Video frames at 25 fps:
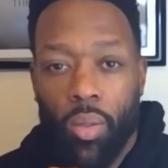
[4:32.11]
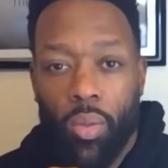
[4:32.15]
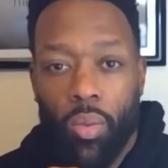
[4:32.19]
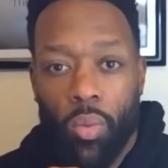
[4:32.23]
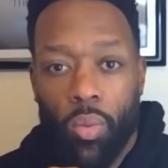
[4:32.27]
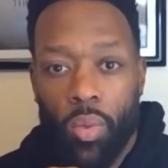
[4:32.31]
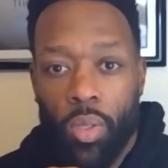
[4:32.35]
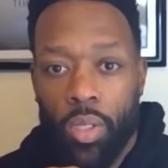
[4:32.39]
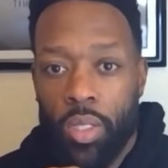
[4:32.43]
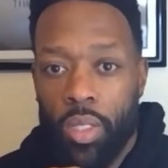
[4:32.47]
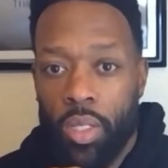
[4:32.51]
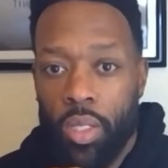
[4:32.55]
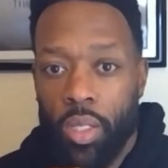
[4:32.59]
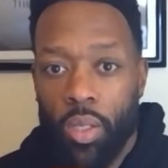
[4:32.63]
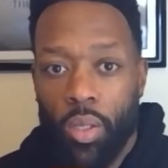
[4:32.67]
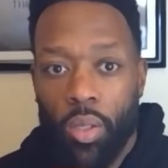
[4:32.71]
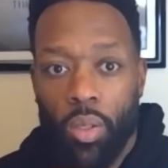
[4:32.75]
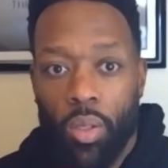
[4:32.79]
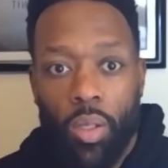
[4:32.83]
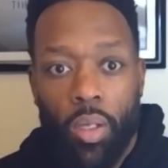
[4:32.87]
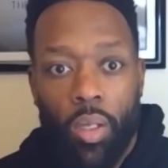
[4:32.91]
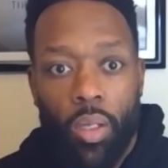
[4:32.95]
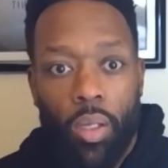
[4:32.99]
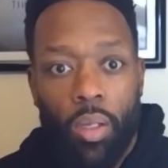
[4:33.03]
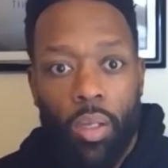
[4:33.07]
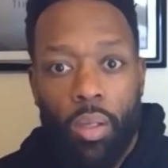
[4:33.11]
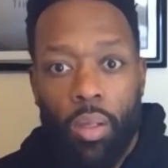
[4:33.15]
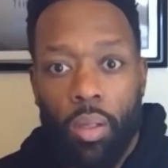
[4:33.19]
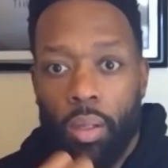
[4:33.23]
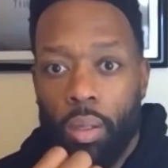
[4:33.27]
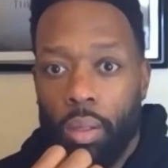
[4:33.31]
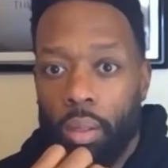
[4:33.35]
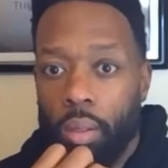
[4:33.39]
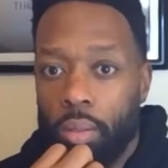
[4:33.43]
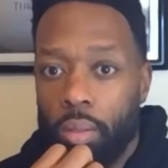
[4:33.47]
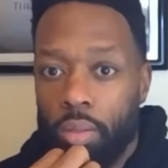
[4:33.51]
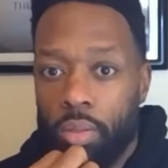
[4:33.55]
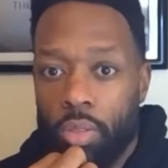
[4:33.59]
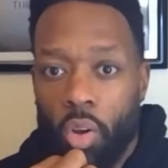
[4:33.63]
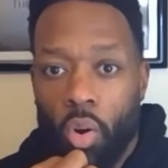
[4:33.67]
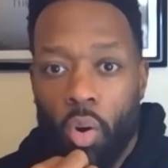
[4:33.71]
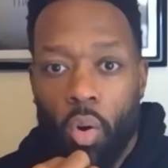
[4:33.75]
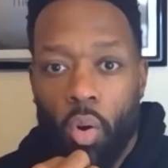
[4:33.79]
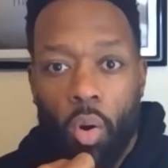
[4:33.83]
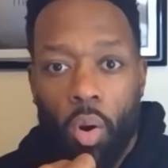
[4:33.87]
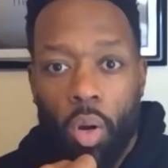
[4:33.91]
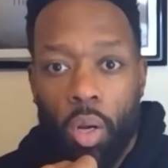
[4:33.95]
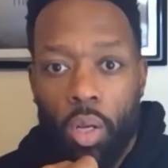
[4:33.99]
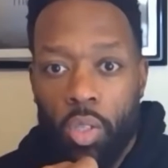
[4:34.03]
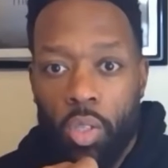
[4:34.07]
We're still
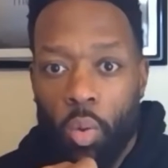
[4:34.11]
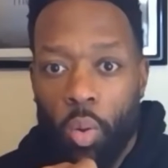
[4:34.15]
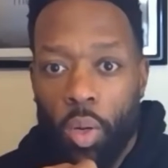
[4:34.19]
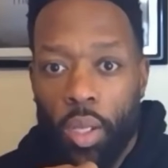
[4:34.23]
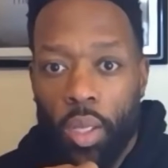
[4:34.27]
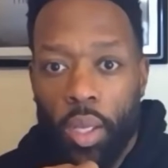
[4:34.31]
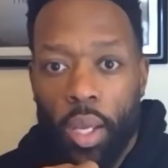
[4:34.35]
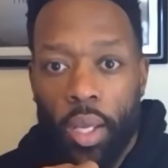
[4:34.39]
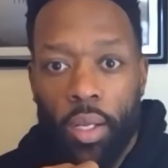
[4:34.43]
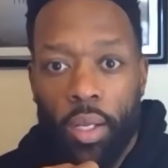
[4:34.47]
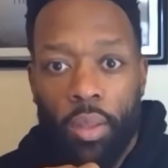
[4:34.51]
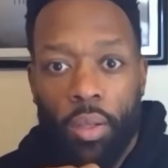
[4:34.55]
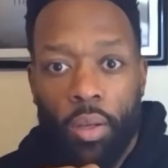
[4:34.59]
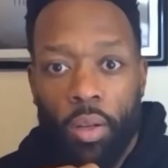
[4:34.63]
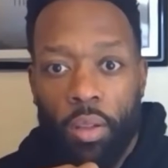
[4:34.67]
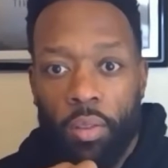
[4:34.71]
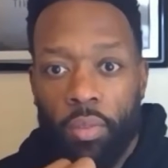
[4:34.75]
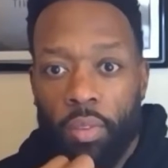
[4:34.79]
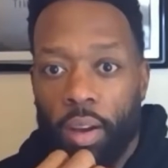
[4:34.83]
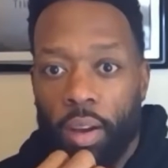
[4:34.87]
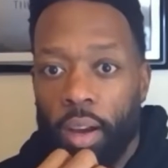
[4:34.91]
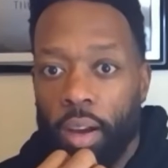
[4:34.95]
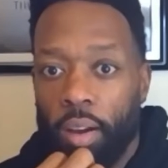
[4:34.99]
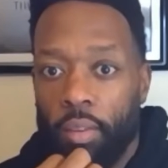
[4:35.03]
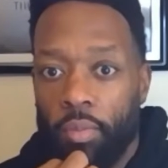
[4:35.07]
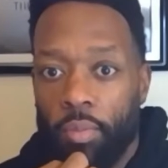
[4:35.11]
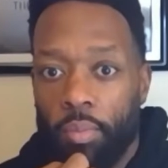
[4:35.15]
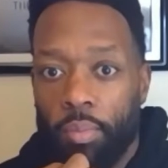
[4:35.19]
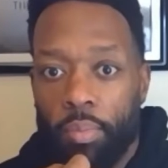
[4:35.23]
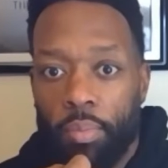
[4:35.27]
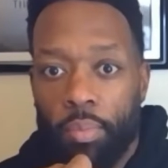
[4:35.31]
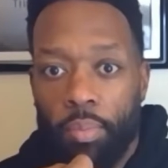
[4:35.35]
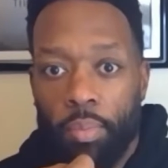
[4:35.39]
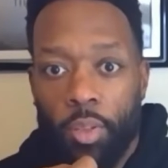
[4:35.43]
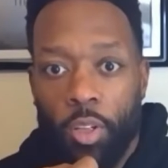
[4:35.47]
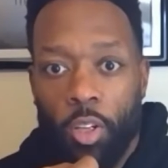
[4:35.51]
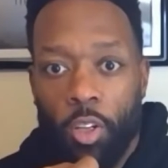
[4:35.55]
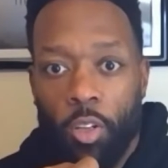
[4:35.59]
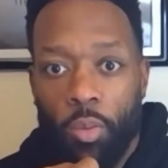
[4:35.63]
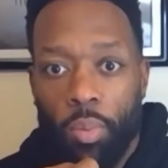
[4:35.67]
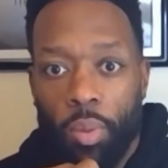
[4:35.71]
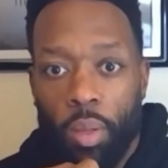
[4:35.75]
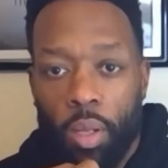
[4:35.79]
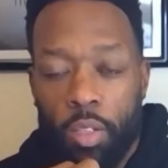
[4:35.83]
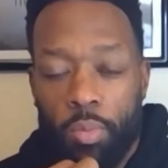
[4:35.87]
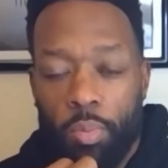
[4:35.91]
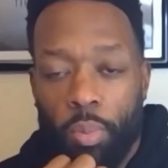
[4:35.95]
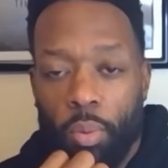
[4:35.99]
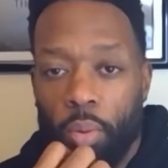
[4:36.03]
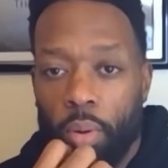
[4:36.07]
scoring 28, 35,
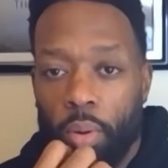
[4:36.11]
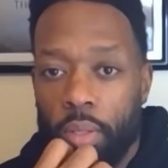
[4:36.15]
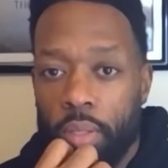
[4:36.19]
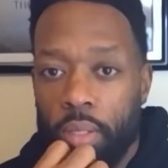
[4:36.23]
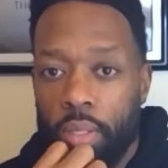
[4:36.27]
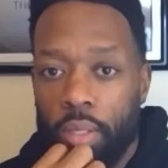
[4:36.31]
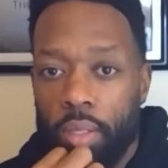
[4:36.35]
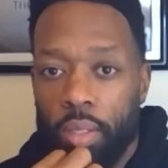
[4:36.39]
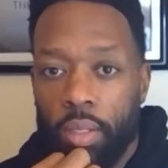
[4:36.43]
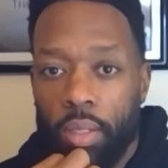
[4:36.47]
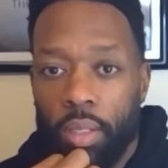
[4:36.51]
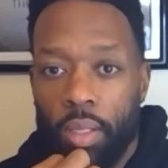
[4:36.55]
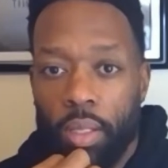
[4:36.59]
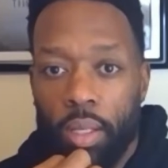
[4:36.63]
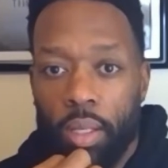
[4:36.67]
plus points.